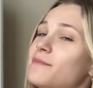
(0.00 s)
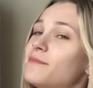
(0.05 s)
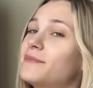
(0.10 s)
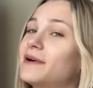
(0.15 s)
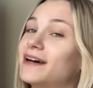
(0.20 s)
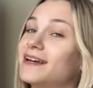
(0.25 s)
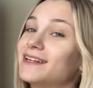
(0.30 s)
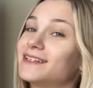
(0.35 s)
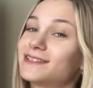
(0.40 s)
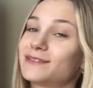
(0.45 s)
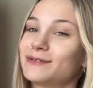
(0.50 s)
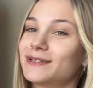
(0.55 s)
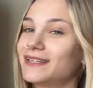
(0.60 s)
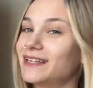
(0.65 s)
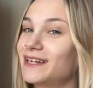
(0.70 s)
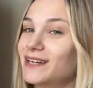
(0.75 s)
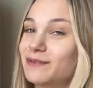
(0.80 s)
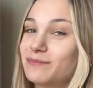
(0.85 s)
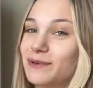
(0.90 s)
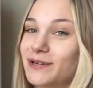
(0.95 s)
But it's a
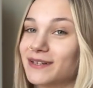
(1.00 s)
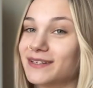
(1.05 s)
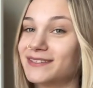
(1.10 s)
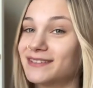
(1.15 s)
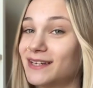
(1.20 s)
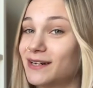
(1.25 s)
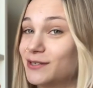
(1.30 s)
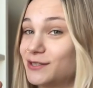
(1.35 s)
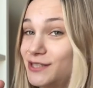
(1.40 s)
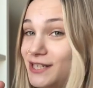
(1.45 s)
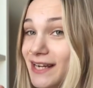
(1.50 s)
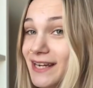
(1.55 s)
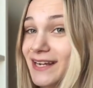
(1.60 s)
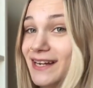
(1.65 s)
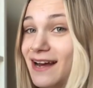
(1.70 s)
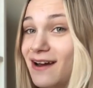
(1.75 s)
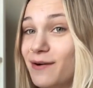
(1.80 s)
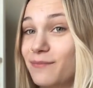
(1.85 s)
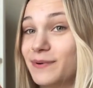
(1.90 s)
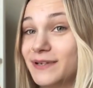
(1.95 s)
really good book, so check it
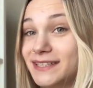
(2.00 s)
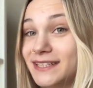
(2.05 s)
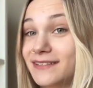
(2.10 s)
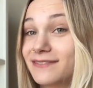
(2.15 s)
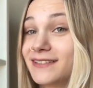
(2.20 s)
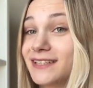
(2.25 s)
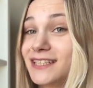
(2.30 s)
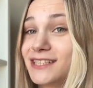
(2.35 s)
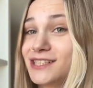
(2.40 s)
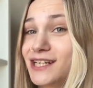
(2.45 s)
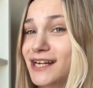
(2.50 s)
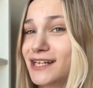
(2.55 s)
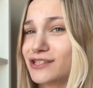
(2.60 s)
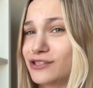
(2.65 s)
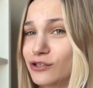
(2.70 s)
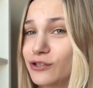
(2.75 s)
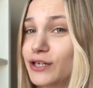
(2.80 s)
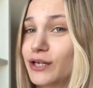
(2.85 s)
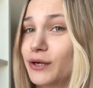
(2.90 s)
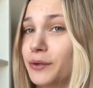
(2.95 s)
out, but definitely check
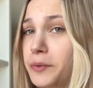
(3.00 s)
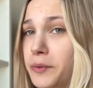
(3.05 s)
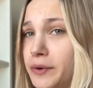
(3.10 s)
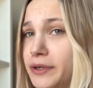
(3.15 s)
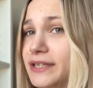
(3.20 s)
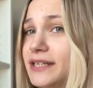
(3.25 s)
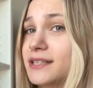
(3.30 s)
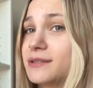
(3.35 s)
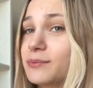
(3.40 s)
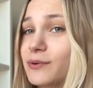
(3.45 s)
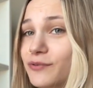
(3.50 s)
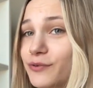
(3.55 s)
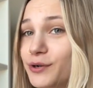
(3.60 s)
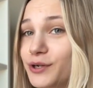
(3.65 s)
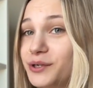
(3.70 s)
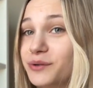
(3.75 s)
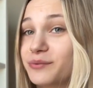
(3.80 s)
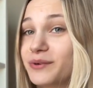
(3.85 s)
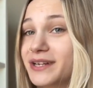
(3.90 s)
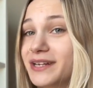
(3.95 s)
trigger warnings before
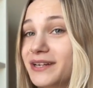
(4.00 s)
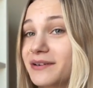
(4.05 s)
you read